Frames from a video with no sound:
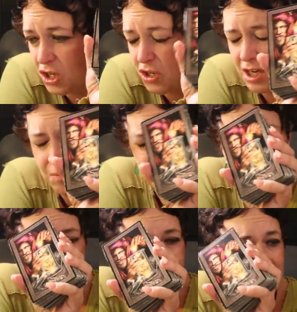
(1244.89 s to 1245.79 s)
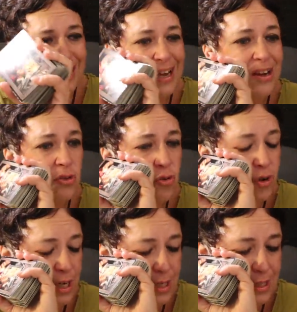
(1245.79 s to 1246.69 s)
you're going to be seeing an
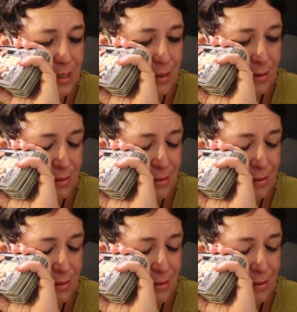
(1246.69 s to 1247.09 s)
increase.